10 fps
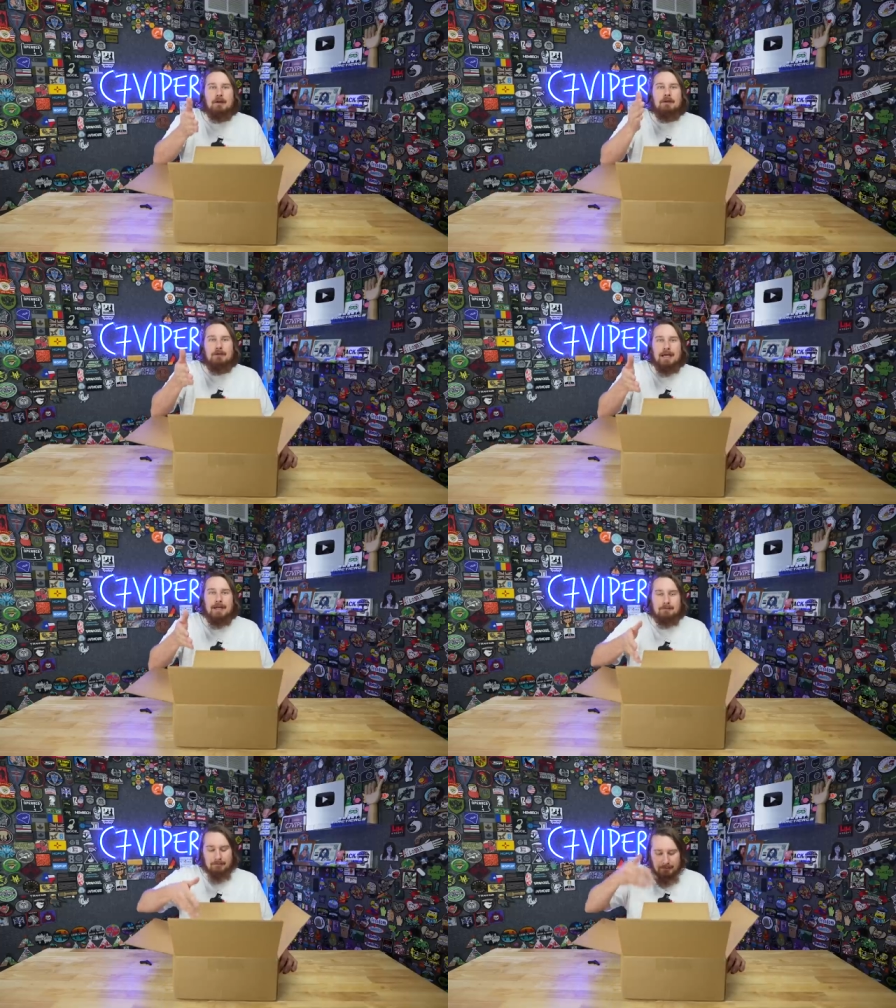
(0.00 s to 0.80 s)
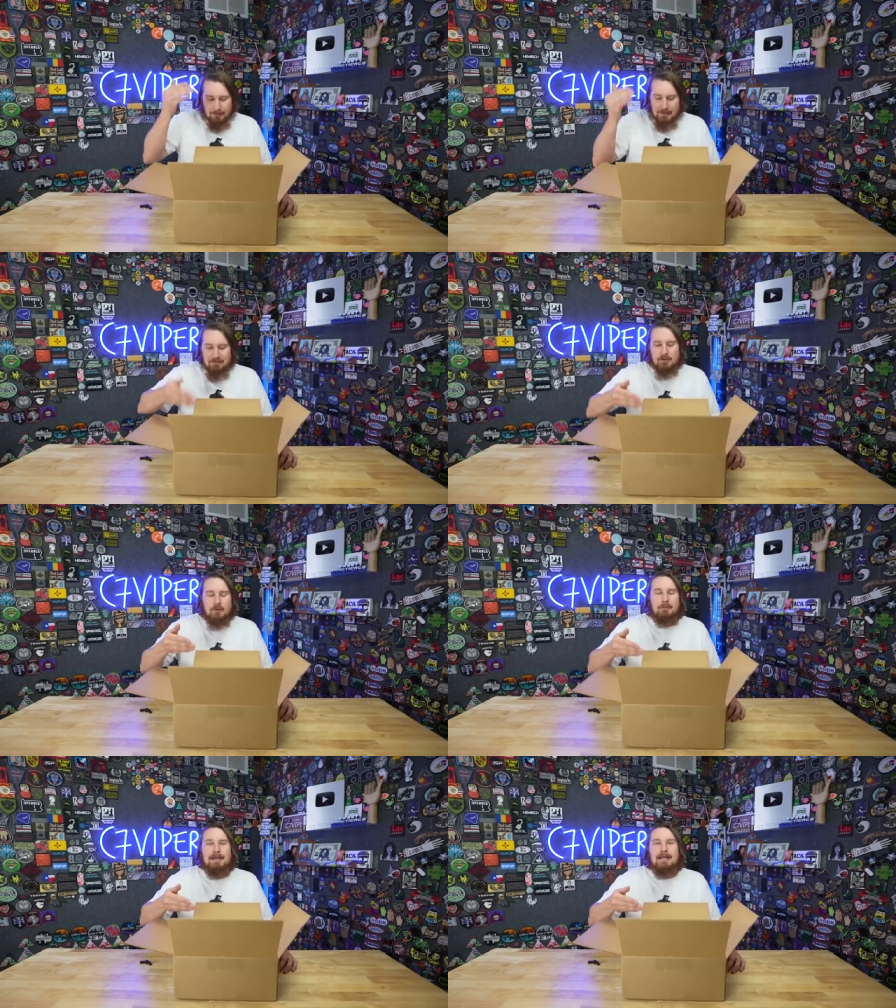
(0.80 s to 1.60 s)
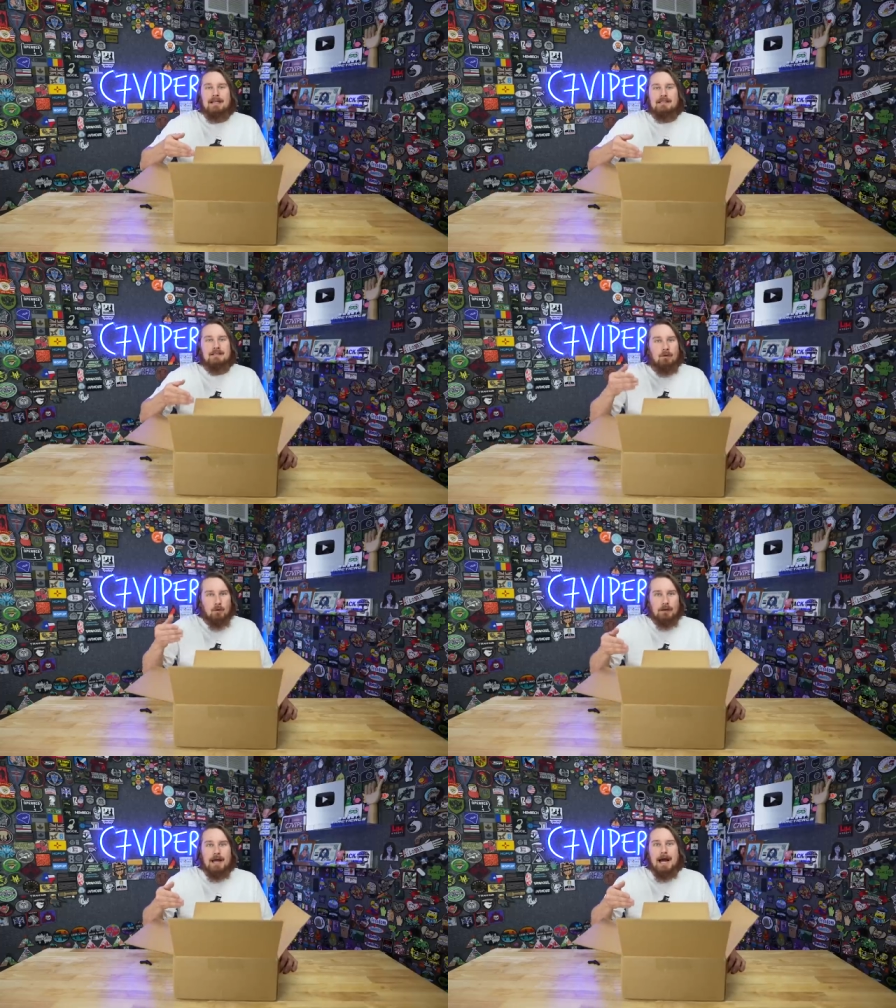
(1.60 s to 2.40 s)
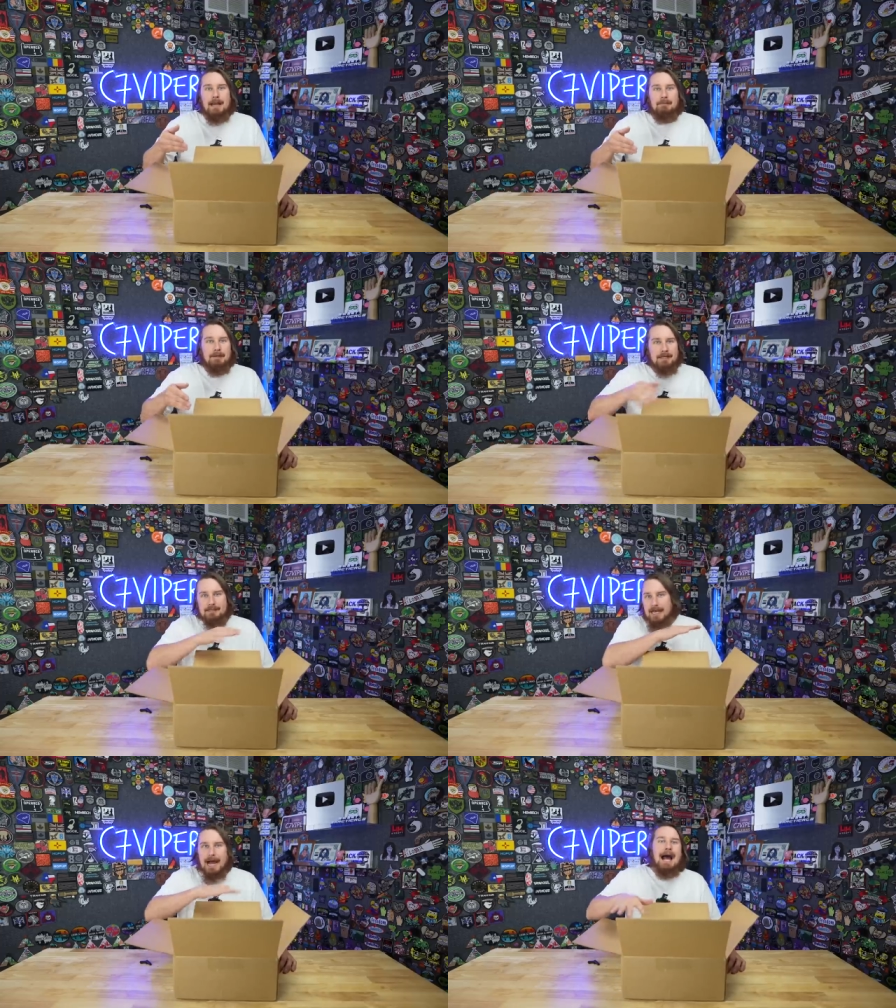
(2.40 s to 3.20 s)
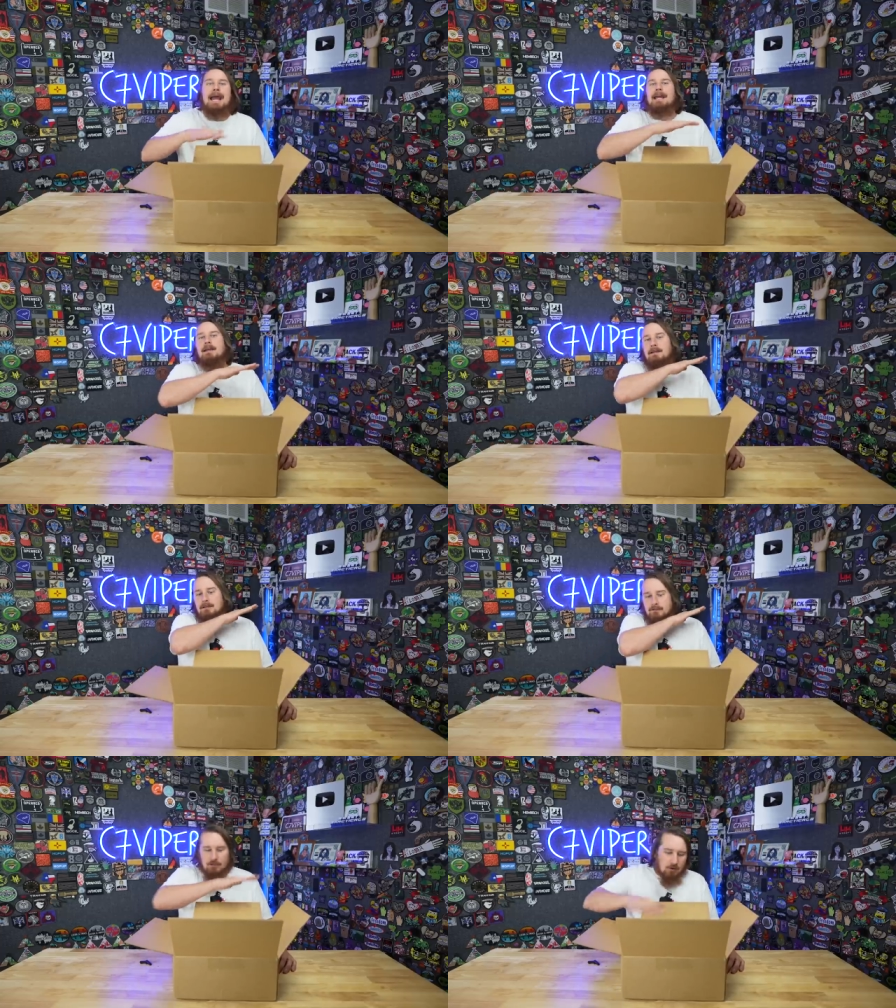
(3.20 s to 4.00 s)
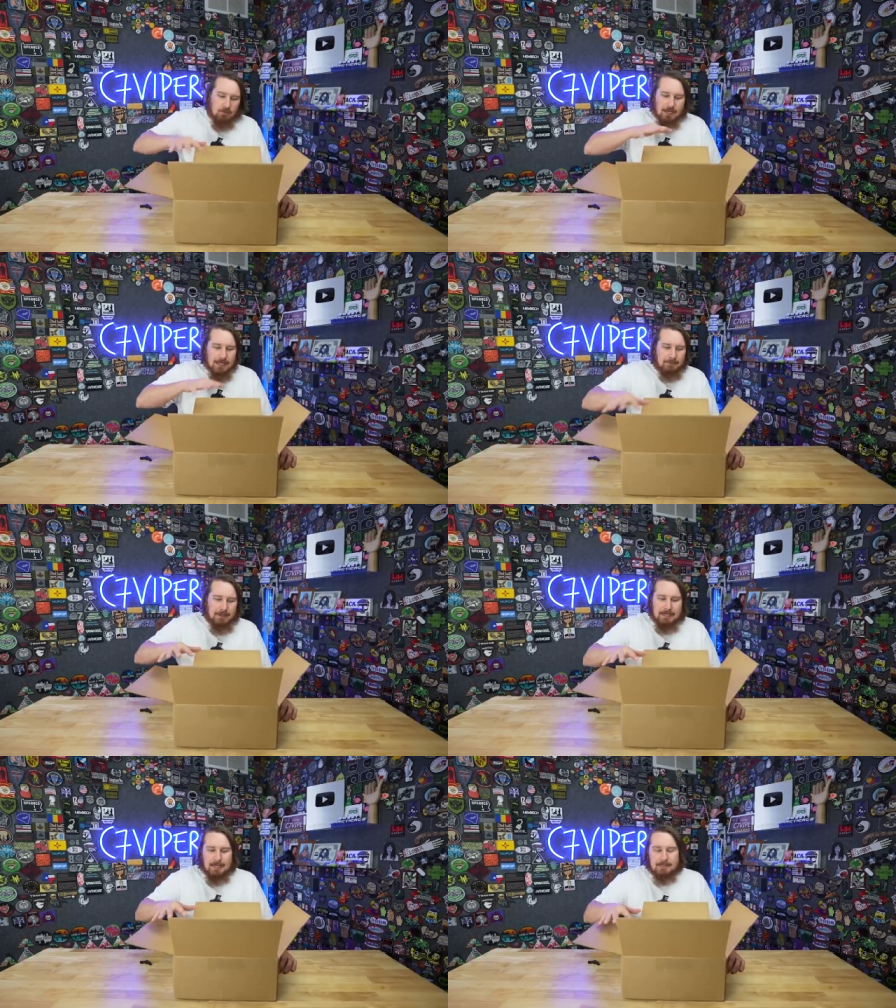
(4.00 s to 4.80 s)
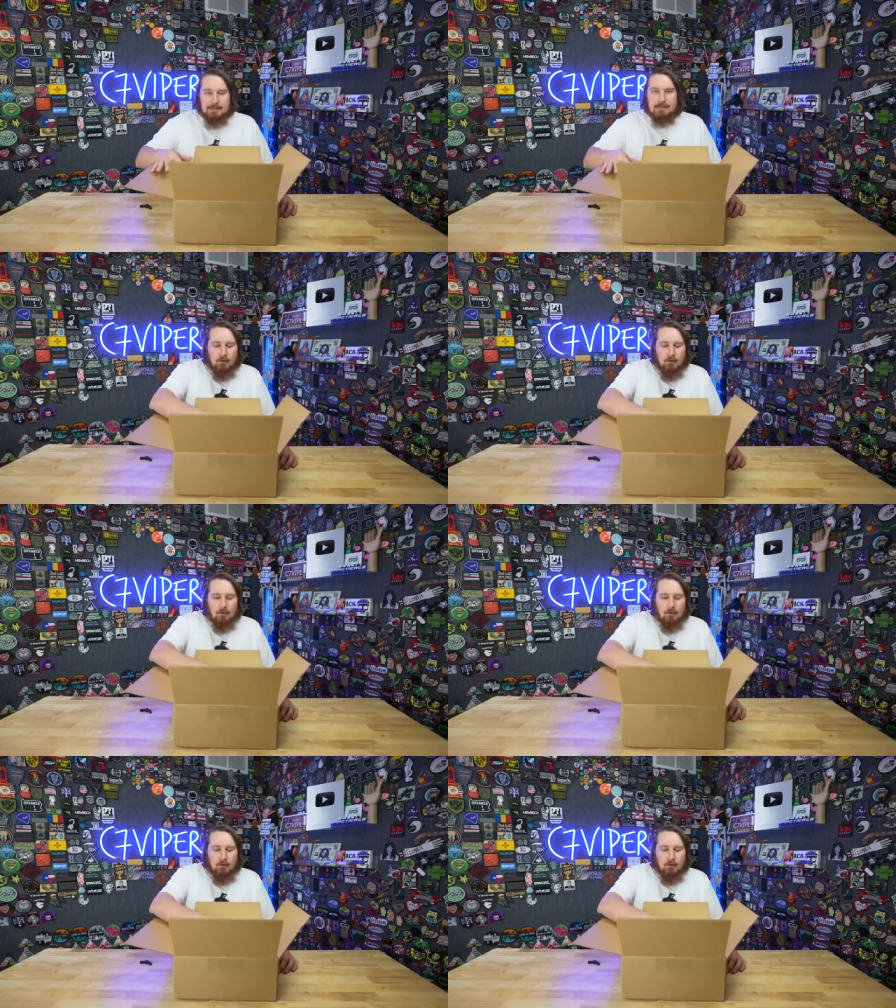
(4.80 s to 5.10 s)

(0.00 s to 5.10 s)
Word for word: when you get them if there were peanuts or not because I don't like peanuts.